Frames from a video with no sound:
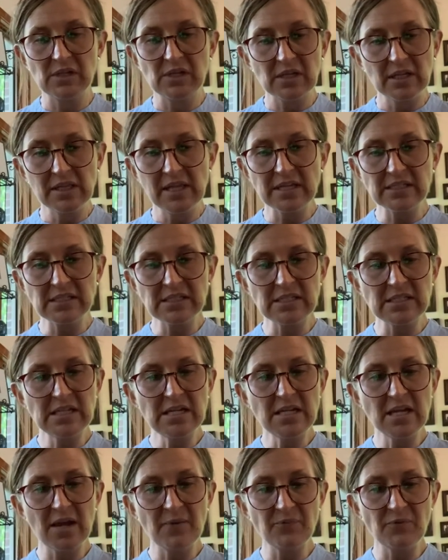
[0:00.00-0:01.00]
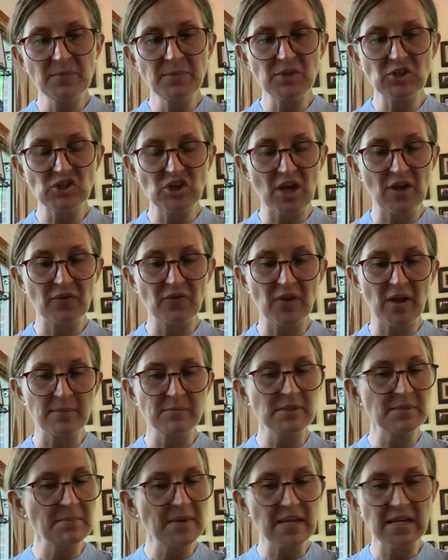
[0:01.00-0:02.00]
Collect a teacup from the shelf, come
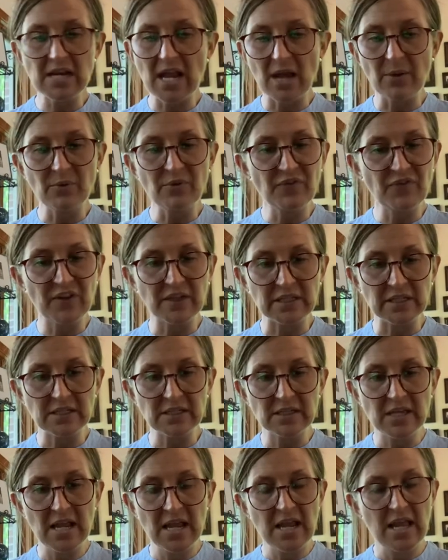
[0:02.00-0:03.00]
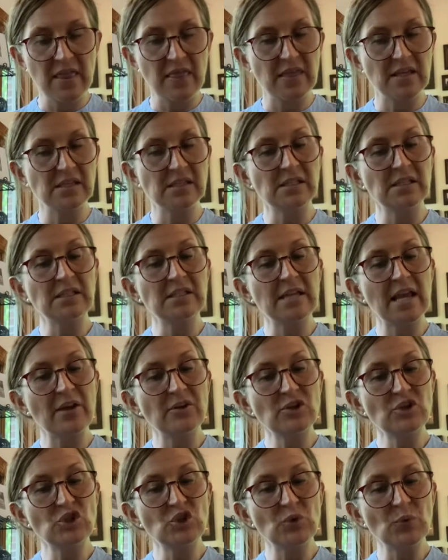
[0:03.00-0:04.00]
to me, and I will fill it. Then sit down
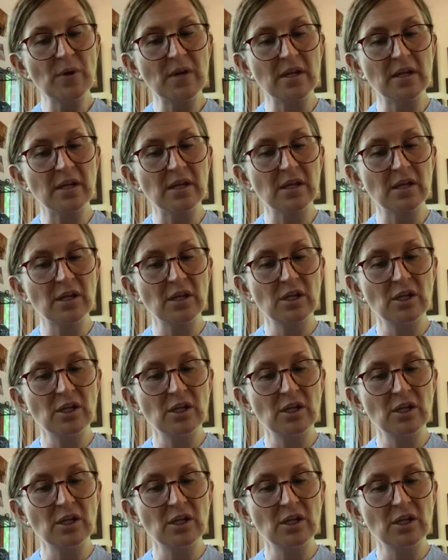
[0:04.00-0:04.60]
and drink.